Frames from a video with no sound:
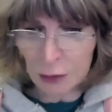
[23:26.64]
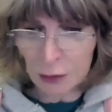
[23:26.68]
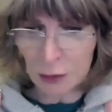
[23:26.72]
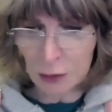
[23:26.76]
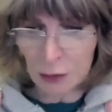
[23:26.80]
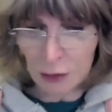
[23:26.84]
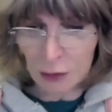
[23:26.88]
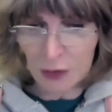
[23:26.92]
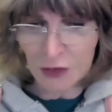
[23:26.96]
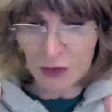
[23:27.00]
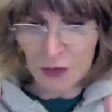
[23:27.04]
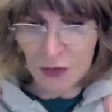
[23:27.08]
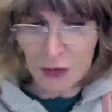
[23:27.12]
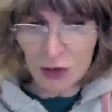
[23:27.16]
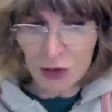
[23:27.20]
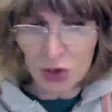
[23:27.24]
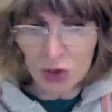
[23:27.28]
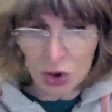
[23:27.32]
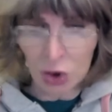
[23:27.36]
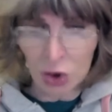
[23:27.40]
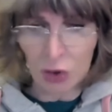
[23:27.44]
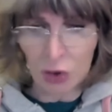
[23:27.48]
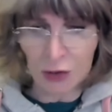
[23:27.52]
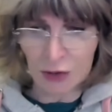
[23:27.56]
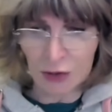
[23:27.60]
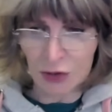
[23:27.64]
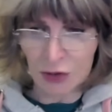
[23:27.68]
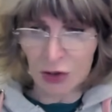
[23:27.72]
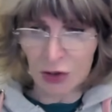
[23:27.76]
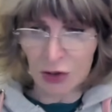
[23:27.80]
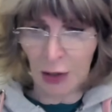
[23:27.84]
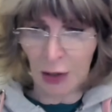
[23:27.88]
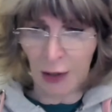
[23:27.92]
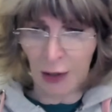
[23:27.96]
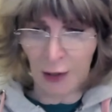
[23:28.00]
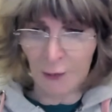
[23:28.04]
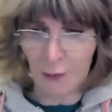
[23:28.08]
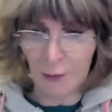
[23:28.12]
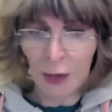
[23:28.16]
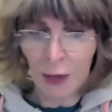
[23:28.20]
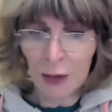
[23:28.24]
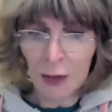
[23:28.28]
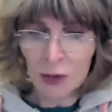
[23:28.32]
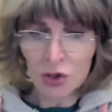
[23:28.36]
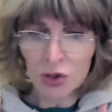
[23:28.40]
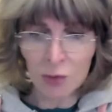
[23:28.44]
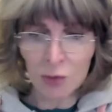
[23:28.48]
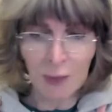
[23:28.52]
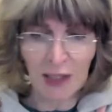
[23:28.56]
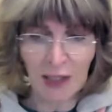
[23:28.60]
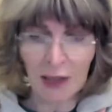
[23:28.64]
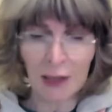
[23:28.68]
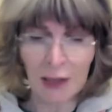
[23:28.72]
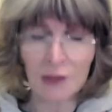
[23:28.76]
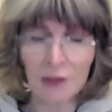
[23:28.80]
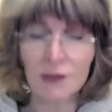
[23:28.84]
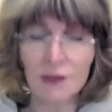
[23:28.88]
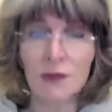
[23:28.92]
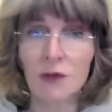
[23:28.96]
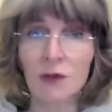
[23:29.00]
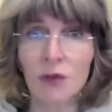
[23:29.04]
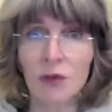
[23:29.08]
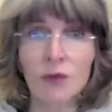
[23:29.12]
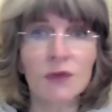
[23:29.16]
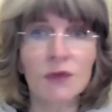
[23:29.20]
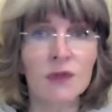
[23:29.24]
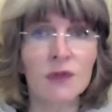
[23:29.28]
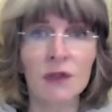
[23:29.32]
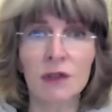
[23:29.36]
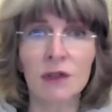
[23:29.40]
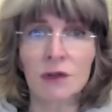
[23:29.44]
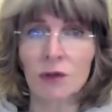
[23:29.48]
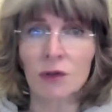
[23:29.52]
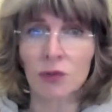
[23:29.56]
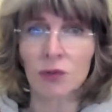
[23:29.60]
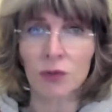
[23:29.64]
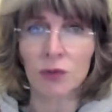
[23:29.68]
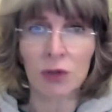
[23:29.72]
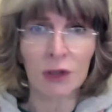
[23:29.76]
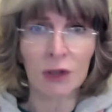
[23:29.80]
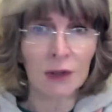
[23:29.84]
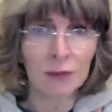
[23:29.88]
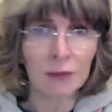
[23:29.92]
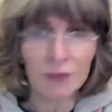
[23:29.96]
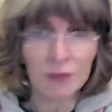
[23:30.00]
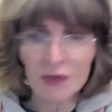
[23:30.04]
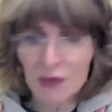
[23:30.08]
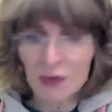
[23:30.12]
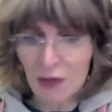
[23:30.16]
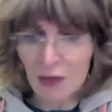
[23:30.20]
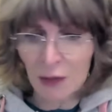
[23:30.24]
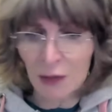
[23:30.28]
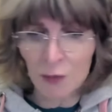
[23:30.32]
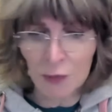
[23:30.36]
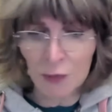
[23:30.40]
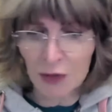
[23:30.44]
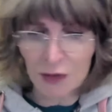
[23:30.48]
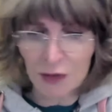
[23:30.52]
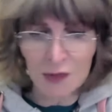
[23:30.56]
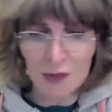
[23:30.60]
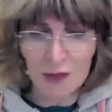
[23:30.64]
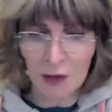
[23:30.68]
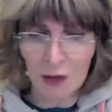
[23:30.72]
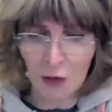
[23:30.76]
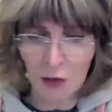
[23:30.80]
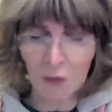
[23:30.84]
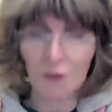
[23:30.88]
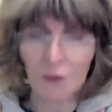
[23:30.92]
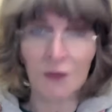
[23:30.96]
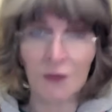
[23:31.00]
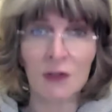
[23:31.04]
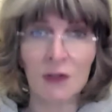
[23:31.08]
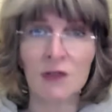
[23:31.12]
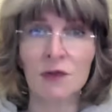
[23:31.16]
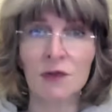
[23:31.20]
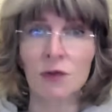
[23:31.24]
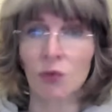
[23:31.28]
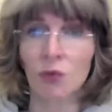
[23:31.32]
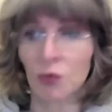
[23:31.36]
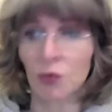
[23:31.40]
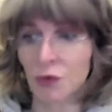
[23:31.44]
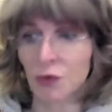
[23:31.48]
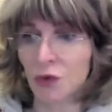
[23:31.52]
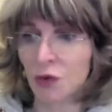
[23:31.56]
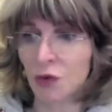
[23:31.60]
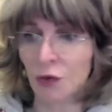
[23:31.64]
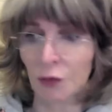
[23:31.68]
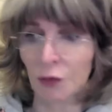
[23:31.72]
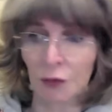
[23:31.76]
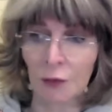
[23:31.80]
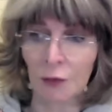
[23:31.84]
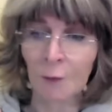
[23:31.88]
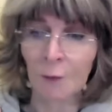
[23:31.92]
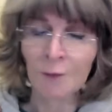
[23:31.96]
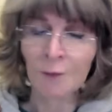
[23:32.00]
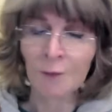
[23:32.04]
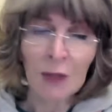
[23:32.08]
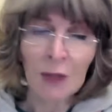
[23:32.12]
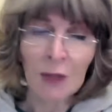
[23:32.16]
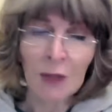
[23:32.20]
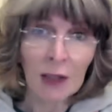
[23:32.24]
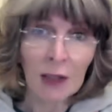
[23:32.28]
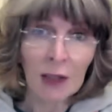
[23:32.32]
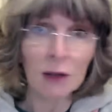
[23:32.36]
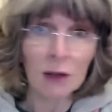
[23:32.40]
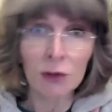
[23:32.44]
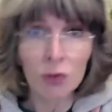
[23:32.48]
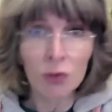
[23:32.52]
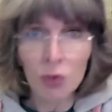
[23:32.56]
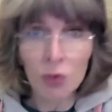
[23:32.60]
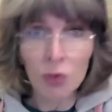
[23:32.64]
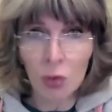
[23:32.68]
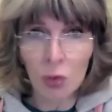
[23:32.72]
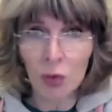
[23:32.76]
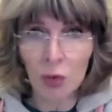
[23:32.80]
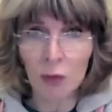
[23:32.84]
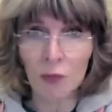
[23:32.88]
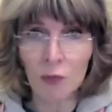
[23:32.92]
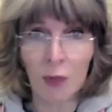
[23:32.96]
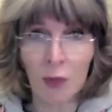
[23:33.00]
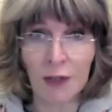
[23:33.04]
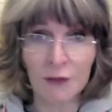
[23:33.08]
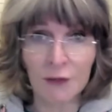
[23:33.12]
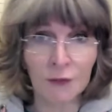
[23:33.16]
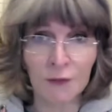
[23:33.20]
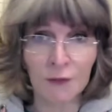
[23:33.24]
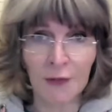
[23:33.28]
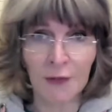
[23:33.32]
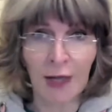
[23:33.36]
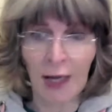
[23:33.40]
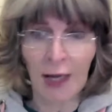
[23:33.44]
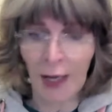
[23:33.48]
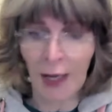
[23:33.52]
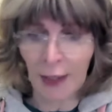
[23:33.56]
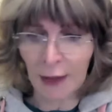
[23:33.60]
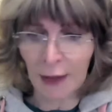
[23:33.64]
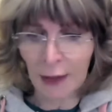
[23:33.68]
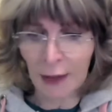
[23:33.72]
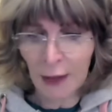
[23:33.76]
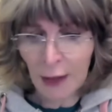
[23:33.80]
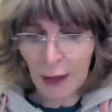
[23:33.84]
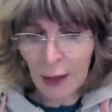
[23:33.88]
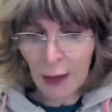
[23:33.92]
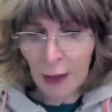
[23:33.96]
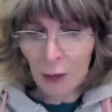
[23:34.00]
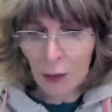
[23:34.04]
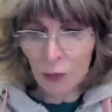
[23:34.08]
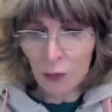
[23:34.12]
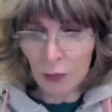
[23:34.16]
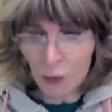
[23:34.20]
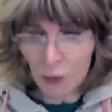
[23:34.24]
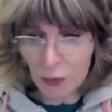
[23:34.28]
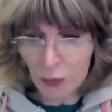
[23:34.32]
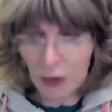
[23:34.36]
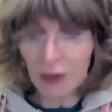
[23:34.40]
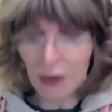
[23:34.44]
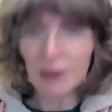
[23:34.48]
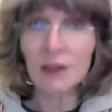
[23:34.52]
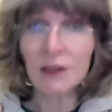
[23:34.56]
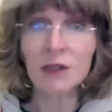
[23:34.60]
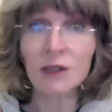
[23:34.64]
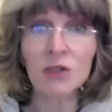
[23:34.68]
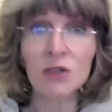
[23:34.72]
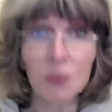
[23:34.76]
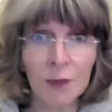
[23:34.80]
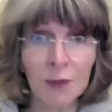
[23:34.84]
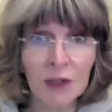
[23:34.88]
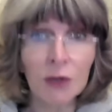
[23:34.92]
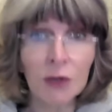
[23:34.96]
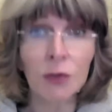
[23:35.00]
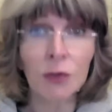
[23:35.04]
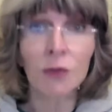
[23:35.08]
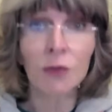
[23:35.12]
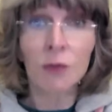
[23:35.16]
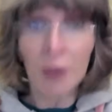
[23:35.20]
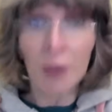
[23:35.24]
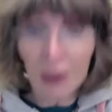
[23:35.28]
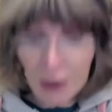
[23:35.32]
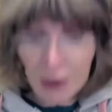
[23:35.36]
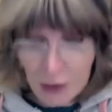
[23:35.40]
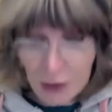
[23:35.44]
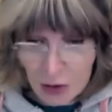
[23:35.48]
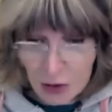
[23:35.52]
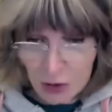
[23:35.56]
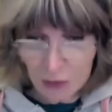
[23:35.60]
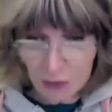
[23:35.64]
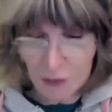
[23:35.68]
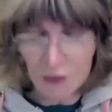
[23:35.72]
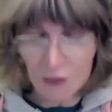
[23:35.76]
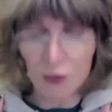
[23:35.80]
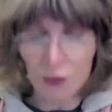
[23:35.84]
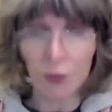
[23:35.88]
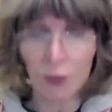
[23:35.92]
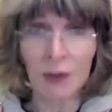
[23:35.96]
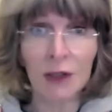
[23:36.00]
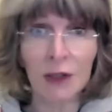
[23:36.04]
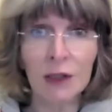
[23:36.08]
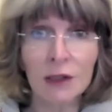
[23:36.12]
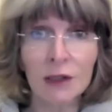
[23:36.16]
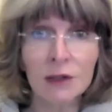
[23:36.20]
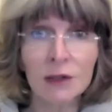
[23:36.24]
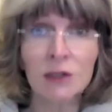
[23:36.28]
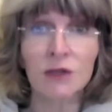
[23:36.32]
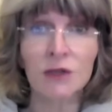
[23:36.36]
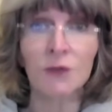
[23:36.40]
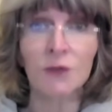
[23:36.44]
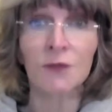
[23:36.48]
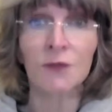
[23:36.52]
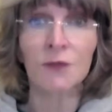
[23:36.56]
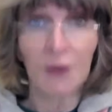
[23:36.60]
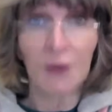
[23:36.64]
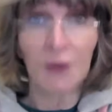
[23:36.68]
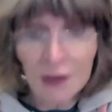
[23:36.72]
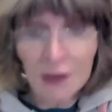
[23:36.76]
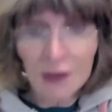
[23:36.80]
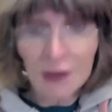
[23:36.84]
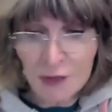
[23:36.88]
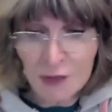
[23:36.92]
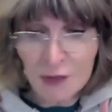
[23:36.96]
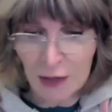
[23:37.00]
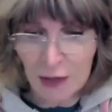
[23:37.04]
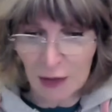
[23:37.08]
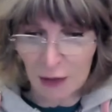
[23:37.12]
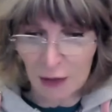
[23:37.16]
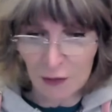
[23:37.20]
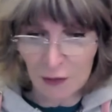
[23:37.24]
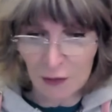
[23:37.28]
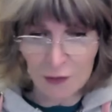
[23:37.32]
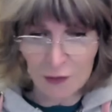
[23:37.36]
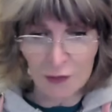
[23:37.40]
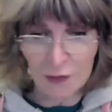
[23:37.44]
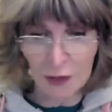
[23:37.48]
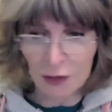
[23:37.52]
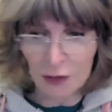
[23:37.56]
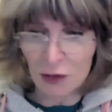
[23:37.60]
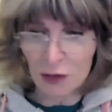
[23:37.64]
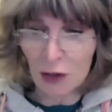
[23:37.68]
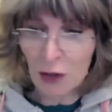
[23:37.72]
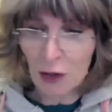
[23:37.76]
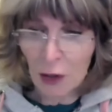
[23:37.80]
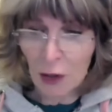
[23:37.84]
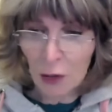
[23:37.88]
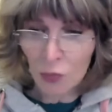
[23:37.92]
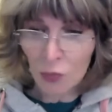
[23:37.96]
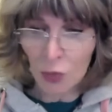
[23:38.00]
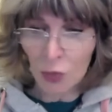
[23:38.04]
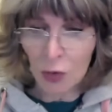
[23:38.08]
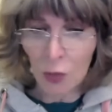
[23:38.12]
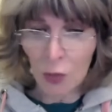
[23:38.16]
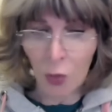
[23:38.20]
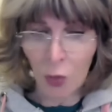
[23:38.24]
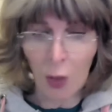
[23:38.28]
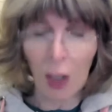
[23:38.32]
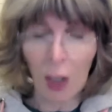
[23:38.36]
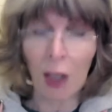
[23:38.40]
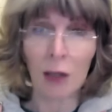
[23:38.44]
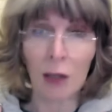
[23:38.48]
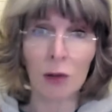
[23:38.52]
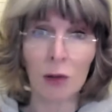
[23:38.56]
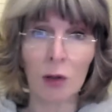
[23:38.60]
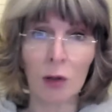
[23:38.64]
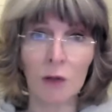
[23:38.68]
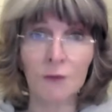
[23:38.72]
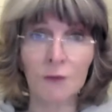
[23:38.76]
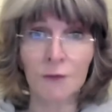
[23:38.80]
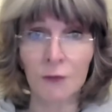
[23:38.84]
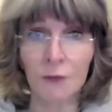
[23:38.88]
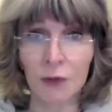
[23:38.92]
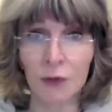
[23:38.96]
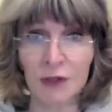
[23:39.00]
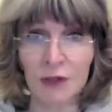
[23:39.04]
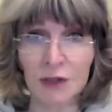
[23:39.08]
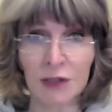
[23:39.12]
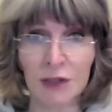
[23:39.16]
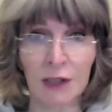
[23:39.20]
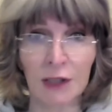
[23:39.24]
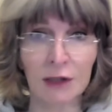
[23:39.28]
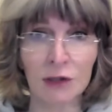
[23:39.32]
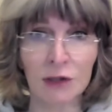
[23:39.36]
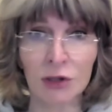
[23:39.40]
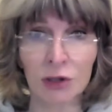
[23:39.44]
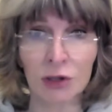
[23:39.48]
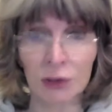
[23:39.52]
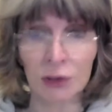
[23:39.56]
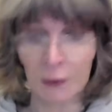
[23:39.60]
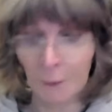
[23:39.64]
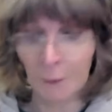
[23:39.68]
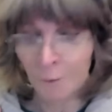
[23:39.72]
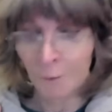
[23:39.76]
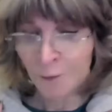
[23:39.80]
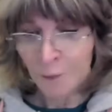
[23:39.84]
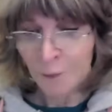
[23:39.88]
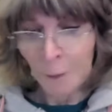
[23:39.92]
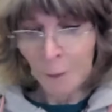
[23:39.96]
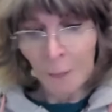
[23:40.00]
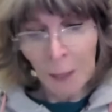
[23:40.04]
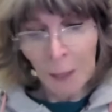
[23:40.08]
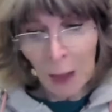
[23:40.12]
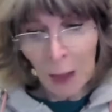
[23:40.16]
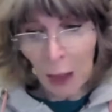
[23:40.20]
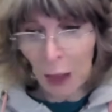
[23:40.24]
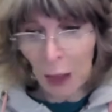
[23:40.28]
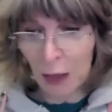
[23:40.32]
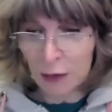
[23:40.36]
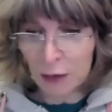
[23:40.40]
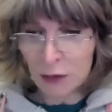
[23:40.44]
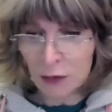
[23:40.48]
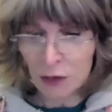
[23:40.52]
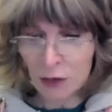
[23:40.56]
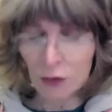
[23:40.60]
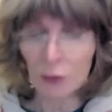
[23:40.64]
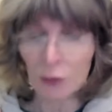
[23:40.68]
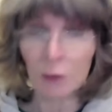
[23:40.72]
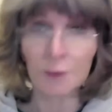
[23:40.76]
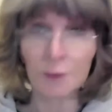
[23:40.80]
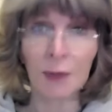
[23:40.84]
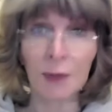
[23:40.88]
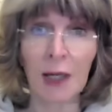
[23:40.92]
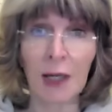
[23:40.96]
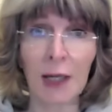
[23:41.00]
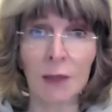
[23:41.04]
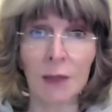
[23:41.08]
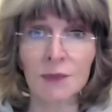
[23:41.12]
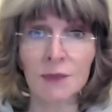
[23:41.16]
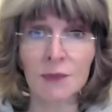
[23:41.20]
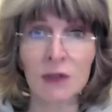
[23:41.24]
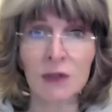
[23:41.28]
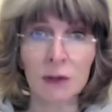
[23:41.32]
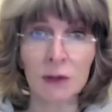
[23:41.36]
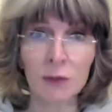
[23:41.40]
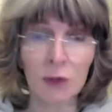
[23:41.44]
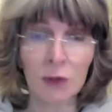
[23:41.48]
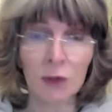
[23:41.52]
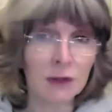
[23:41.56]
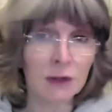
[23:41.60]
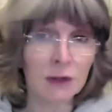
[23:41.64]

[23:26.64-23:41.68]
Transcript: this is not a time to make excuses or to skim the surface or to ignore a red flag. We really need to be courageous. We need to face things that require our full attention and perhaps